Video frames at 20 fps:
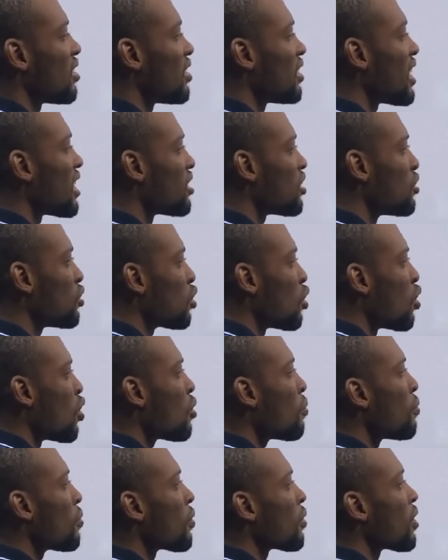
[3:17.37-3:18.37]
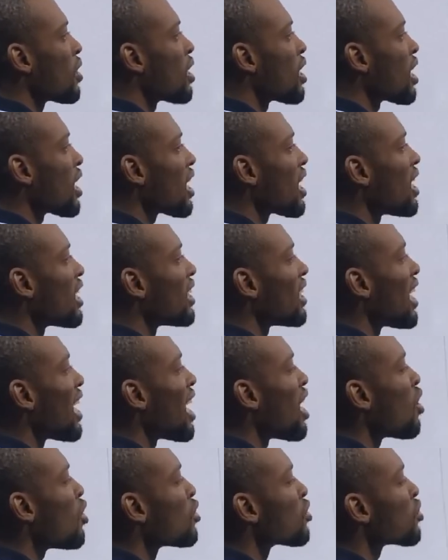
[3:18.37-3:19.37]
that jump and
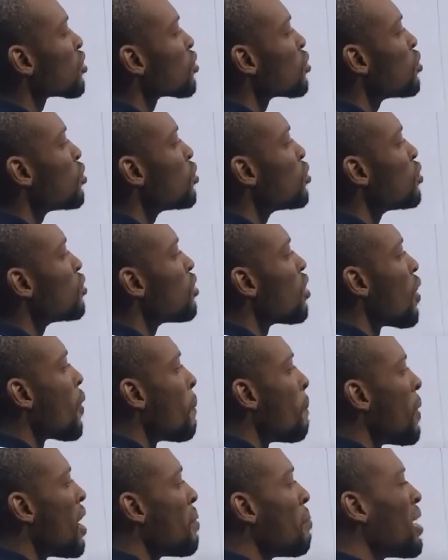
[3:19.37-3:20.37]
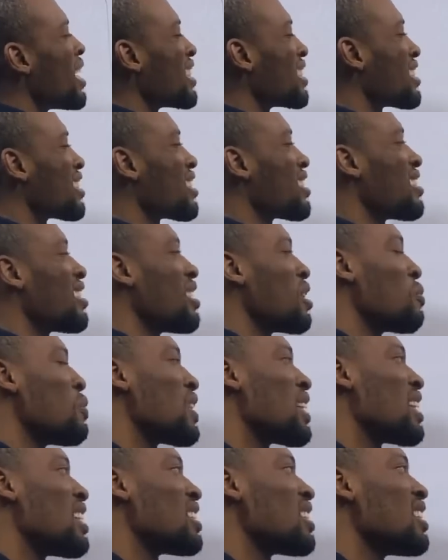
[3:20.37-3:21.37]
are also mammals.
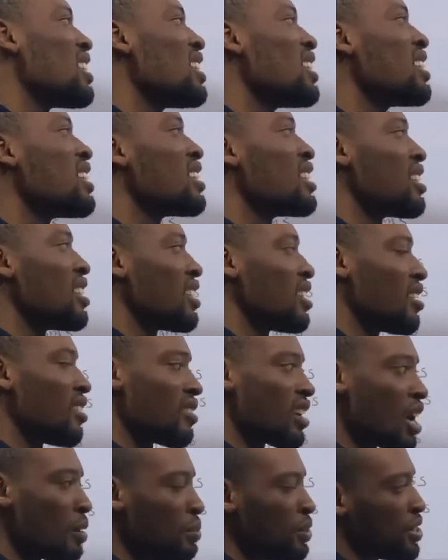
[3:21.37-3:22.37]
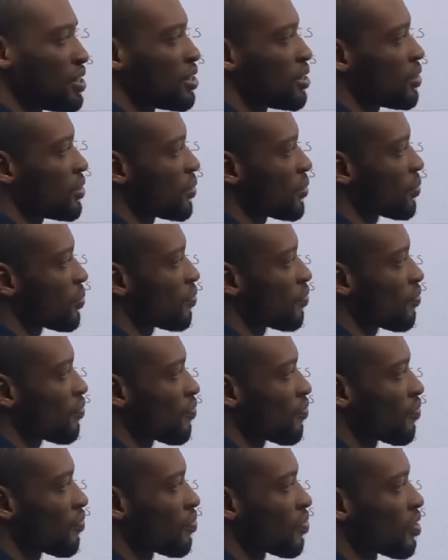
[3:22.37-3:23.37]
We can say rabbits.
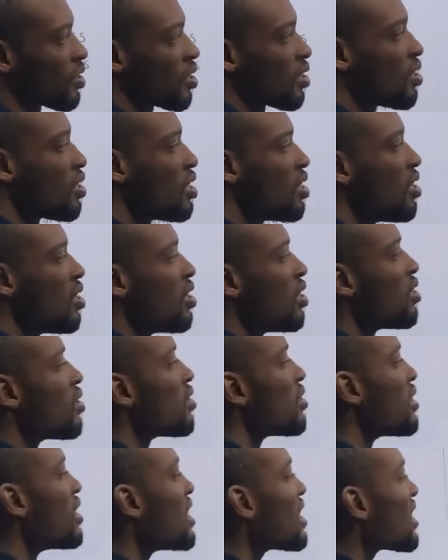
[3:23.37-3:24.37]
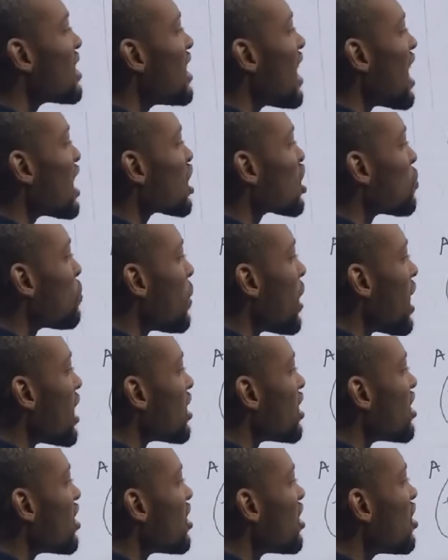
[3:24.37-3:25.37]
This last
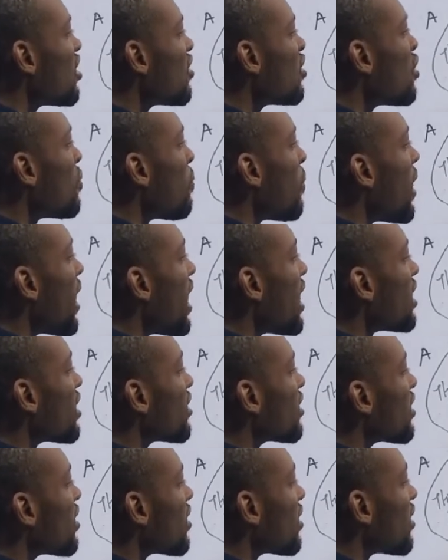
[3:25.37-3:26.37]
part, single part,